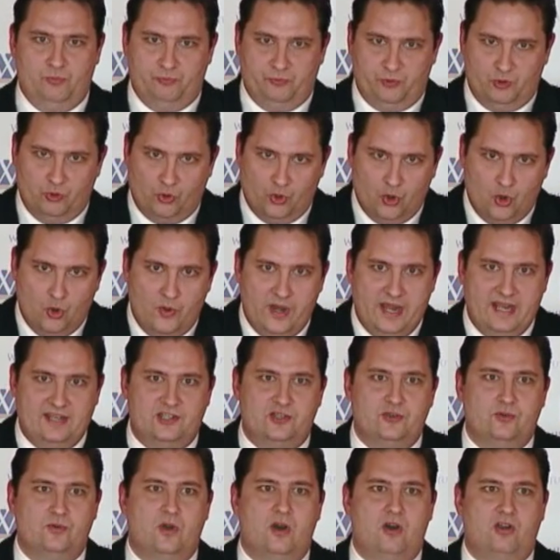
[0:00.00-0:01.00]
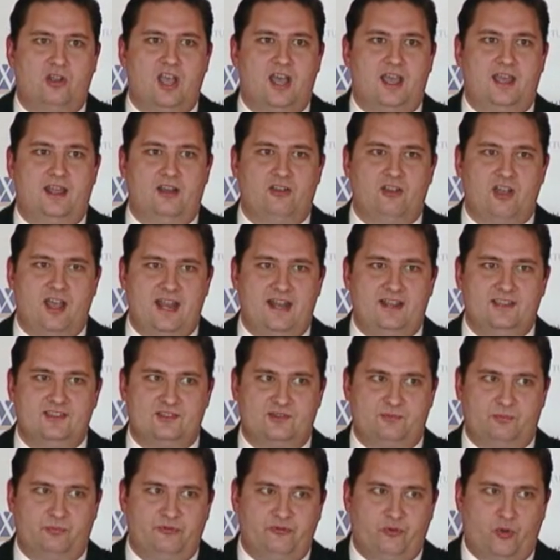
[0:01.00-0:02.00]
grew into al-Qaeda's
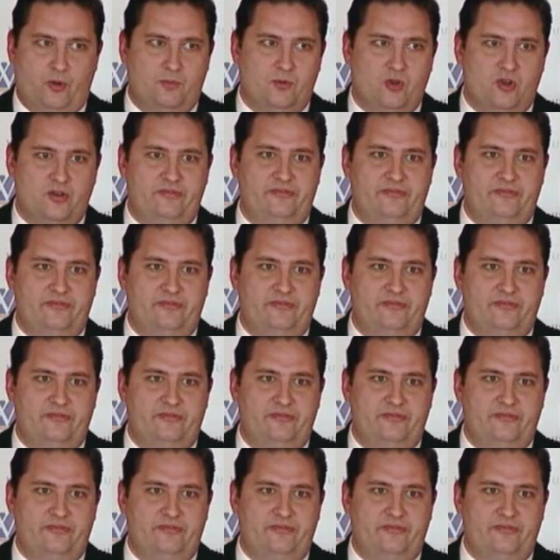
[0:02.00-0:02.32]
formal